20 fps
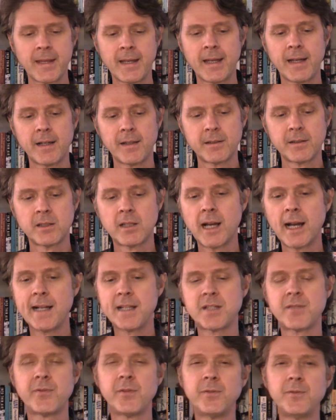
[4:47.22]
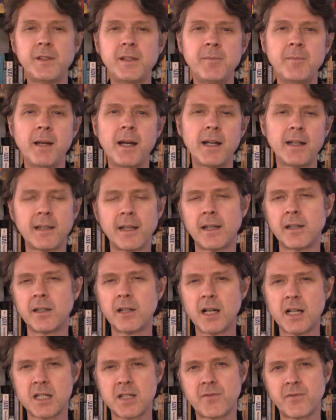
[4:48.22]
and cuts for feedback and
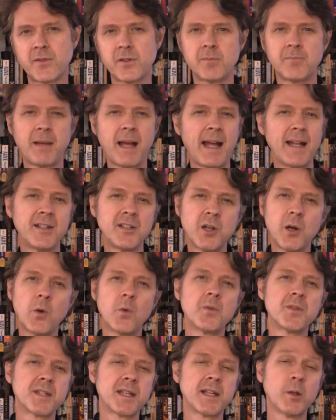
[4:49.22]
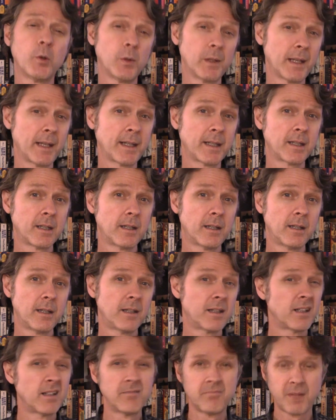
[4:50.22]
cuts for bad tones I don't like.
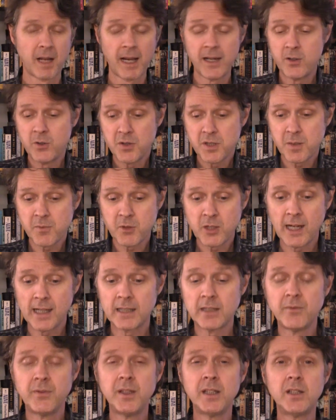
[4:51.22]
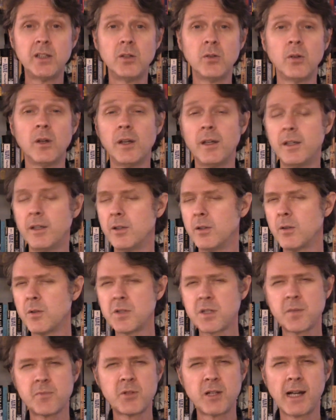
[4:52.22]
I do subtractive EQ. You go
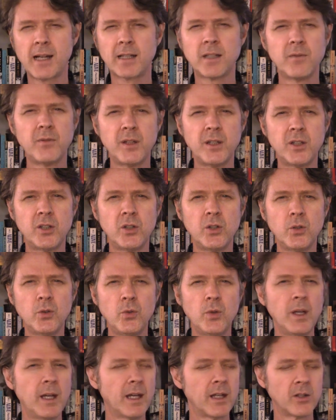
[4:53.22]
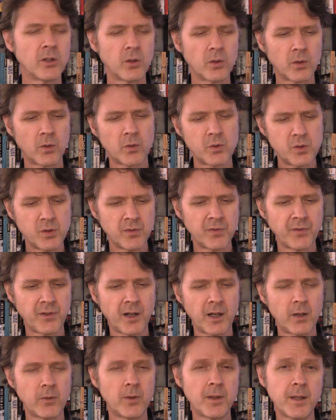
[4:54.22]
subtractive EQ and don't go too
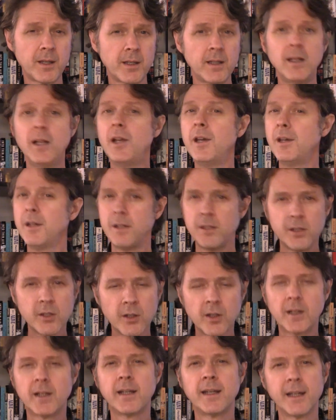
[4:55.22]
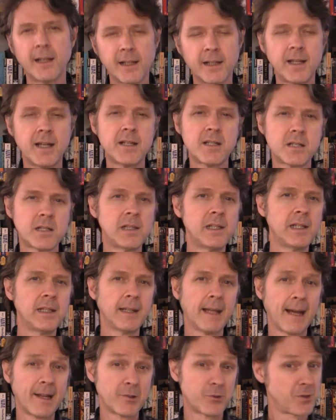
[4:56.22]
far with it, you're going to get a nice,
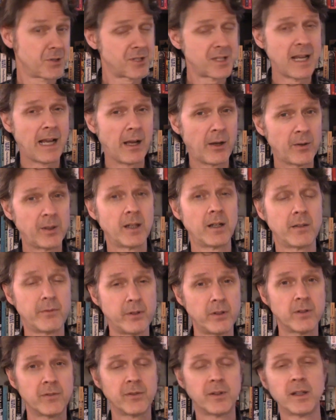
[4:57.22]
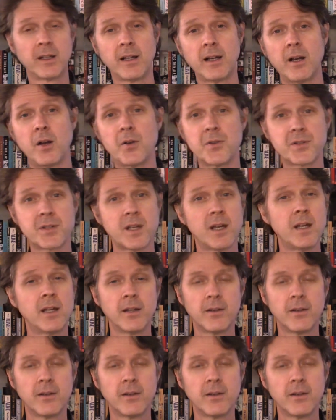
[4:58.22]
clean, natural sound out of your front of house.